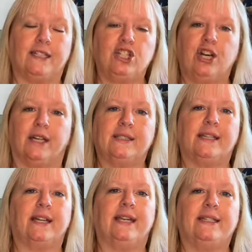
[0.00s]
just to
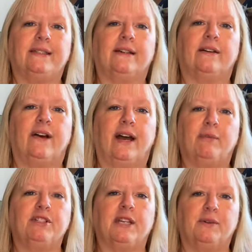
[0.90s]
get an idea of how
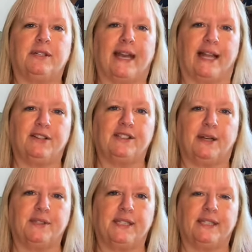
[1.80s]
much calories I
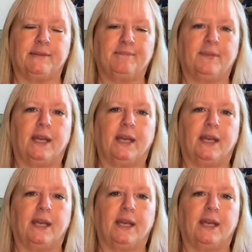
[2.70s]
was eating.